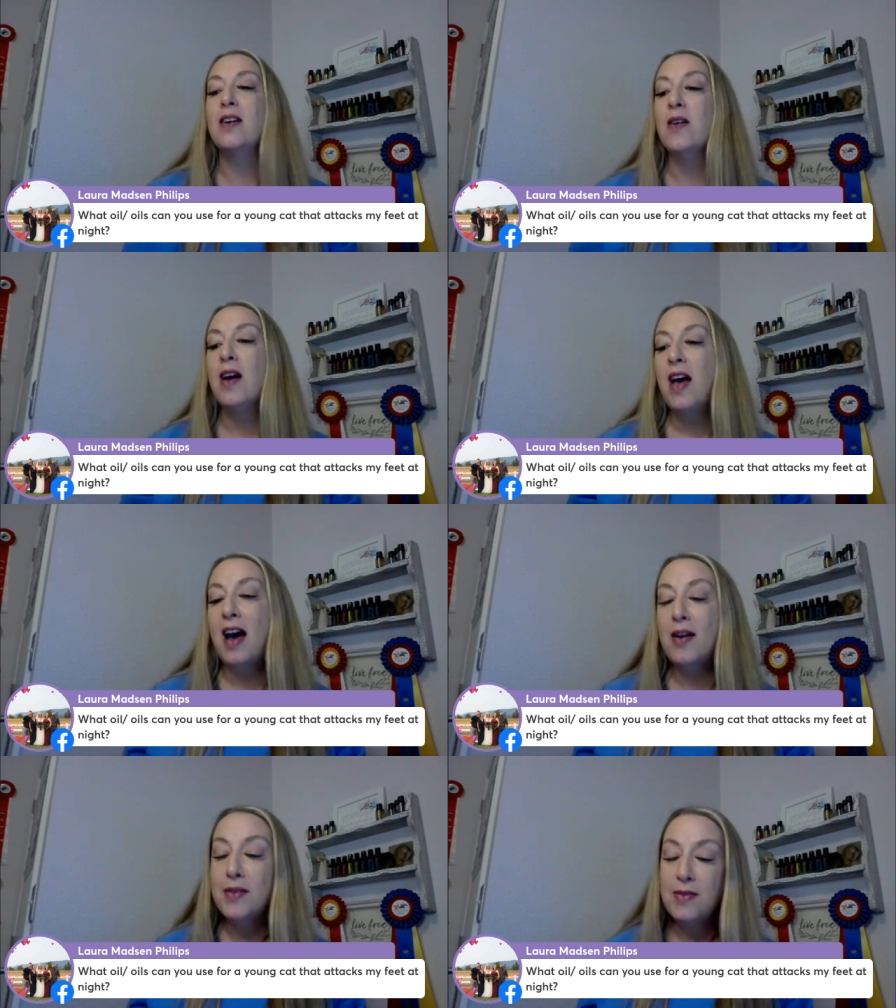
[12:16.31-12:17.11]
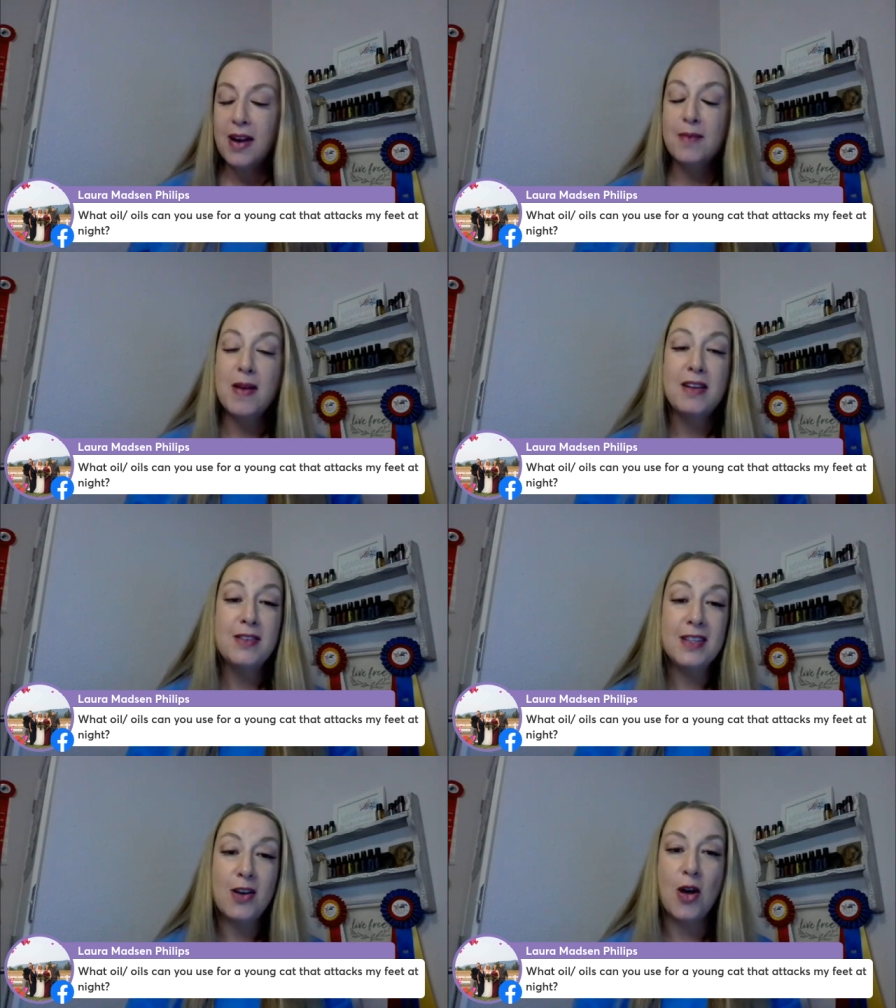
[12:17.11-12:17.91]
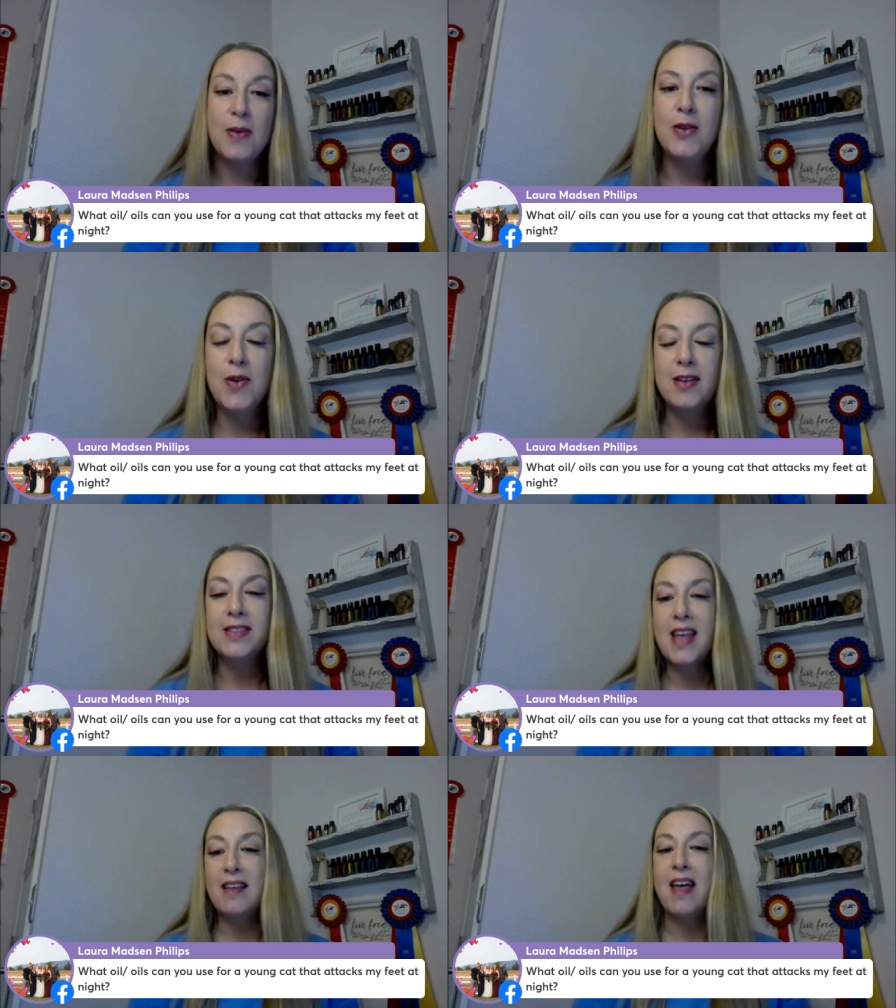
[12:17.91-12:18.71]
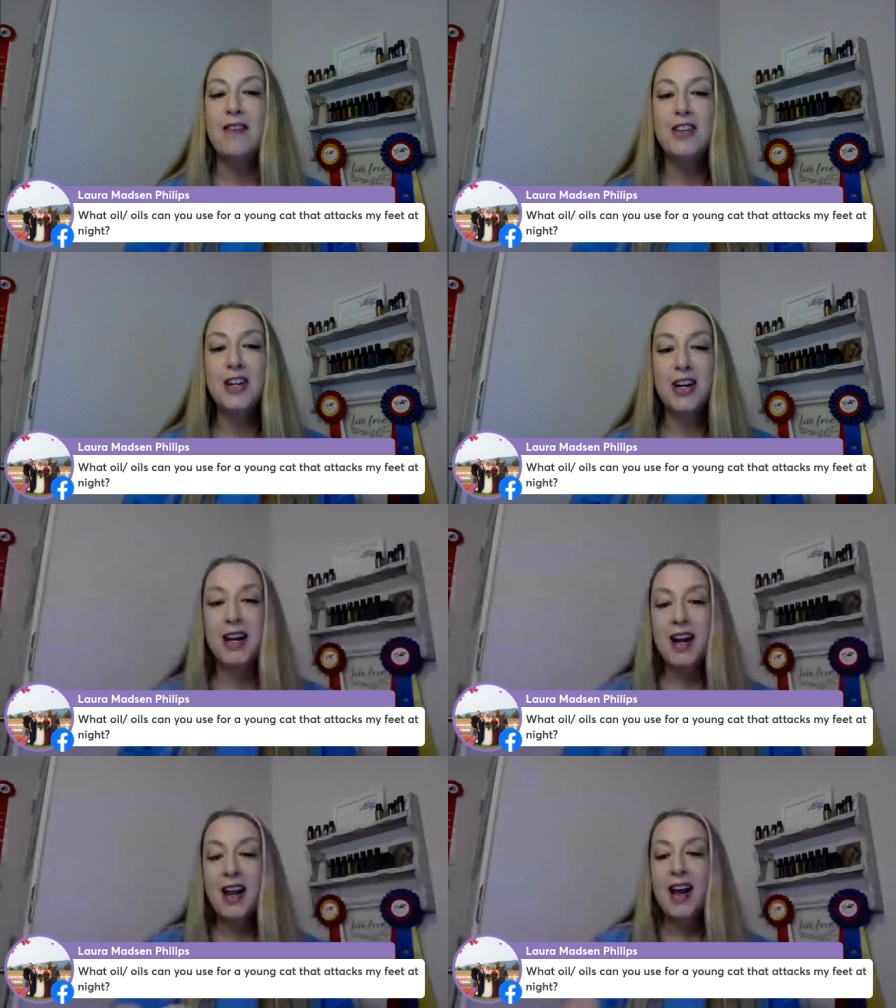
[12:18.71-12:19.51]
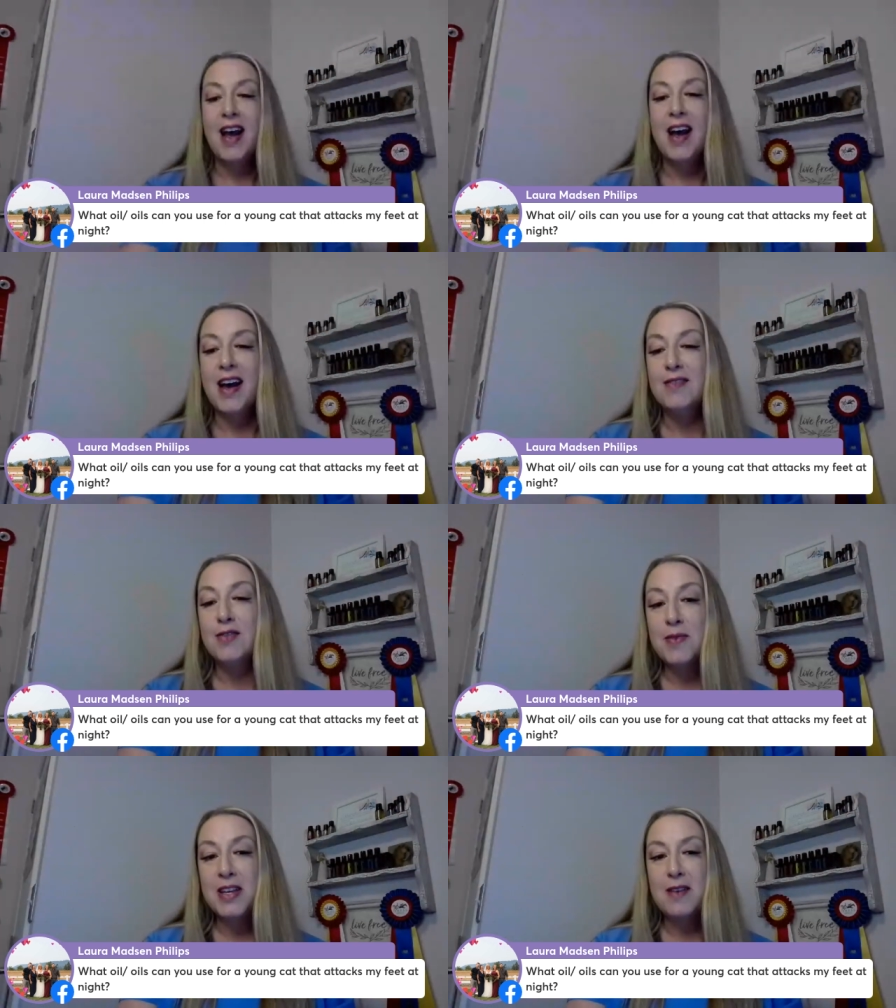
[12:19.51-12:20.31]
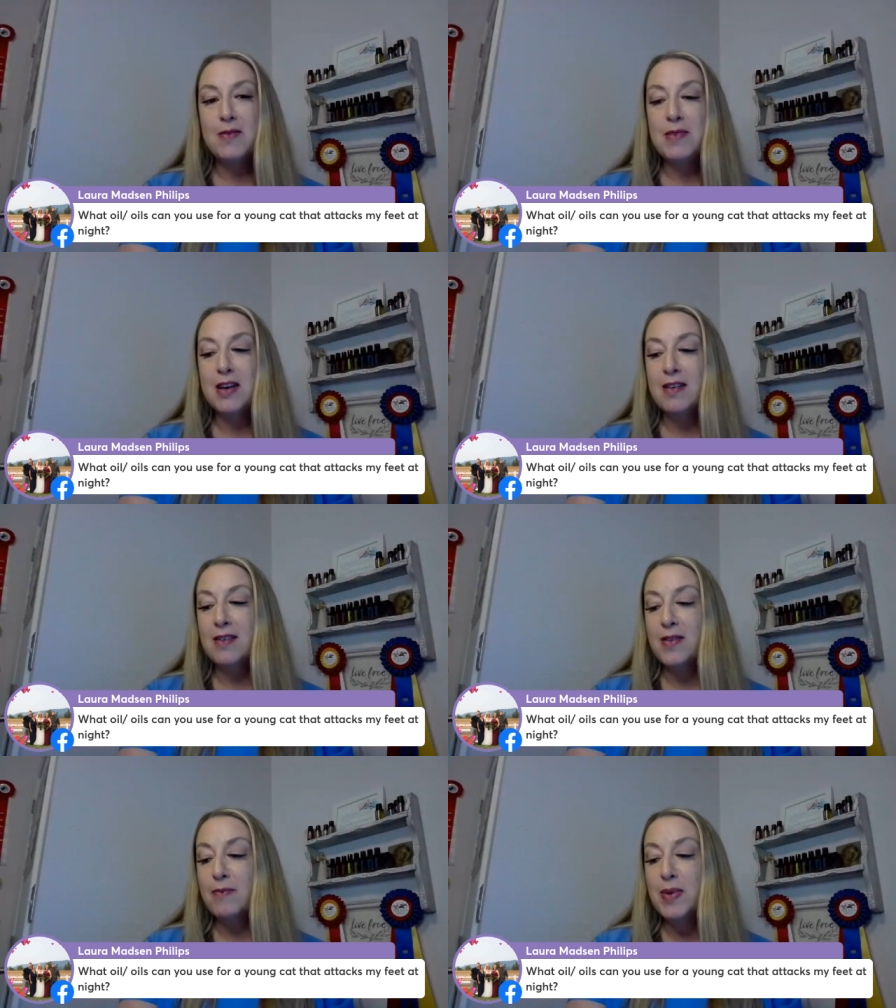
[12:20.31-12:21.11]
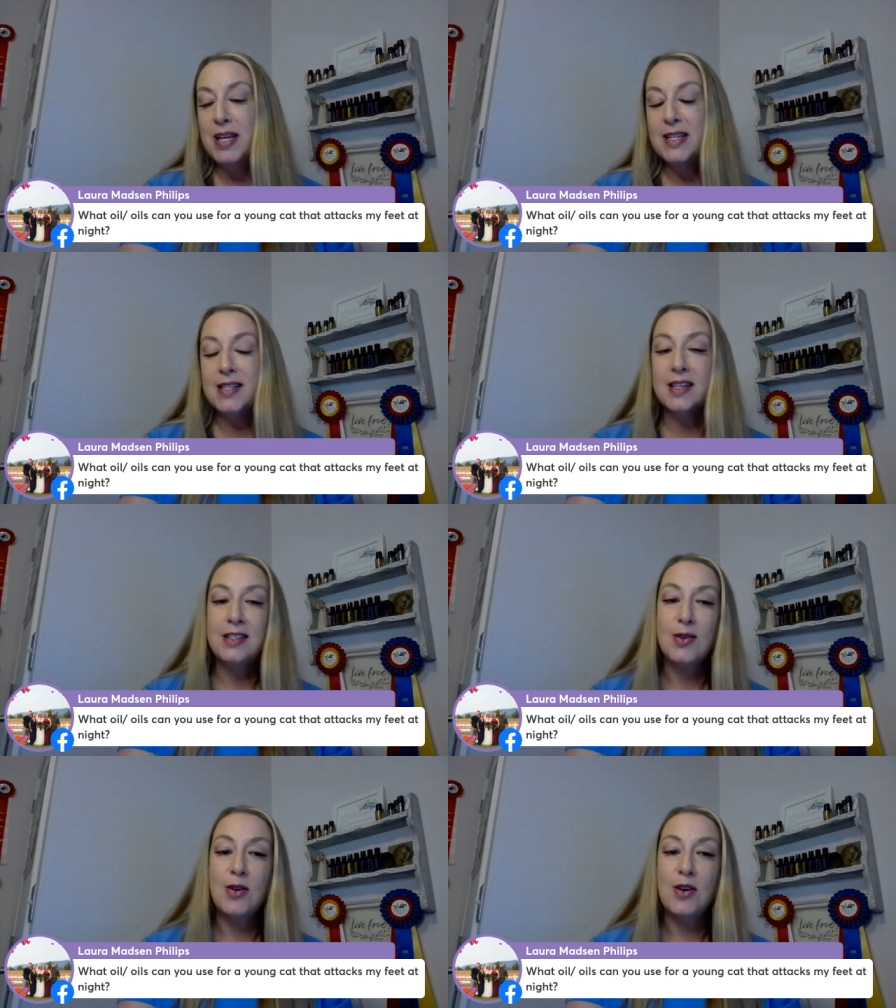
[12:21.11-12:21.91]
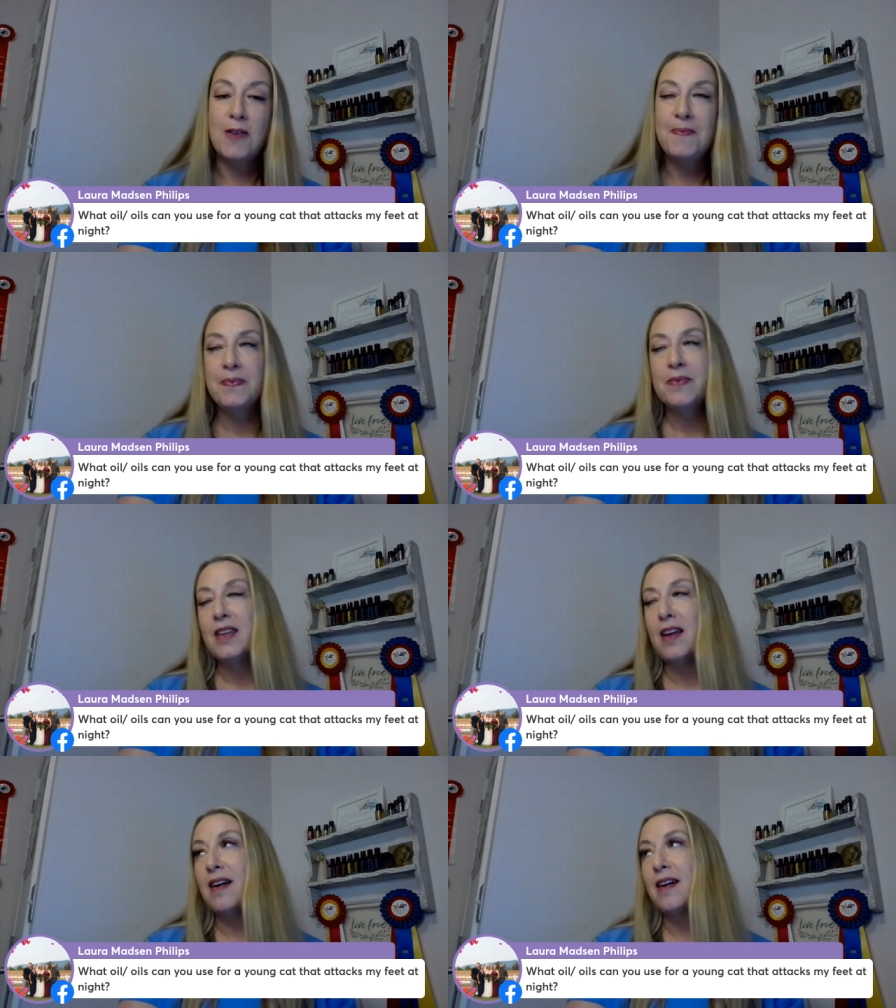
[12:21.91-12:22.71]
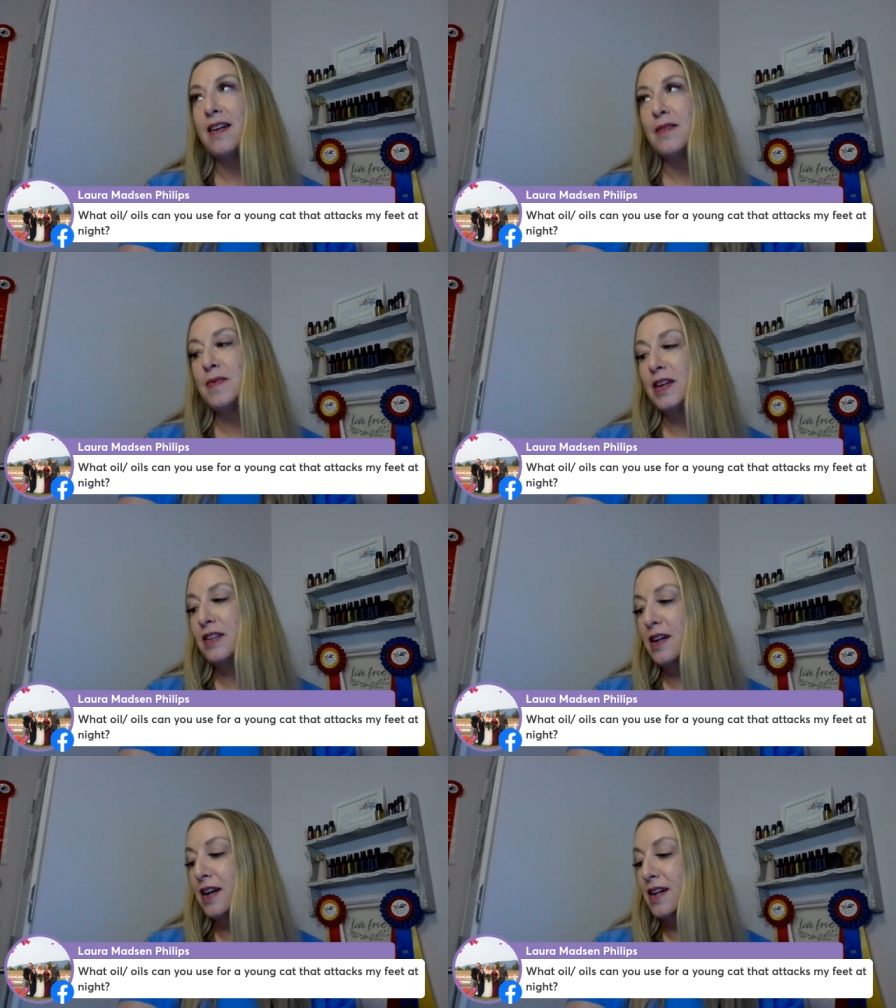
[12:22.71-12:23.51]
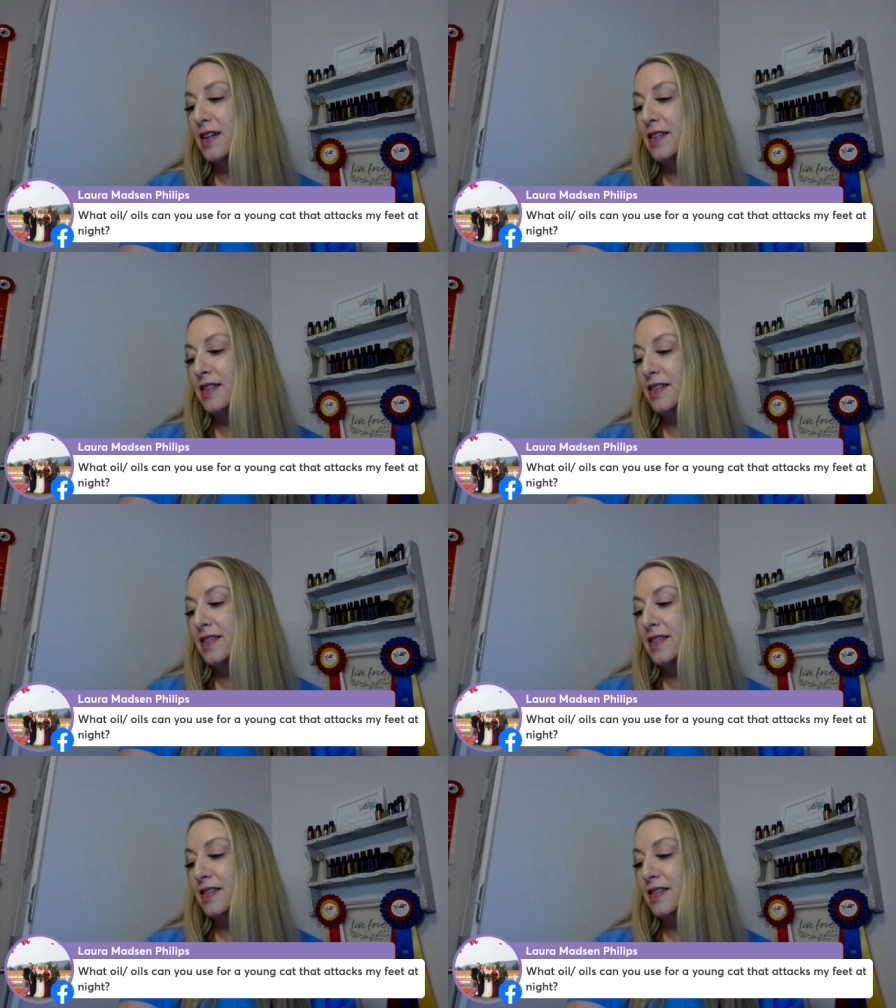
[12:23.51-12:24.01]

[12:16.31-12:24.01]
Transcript: So I would recommend using calming oils like lavender, uh, Roman chamomile, we have peace, console, um, uh,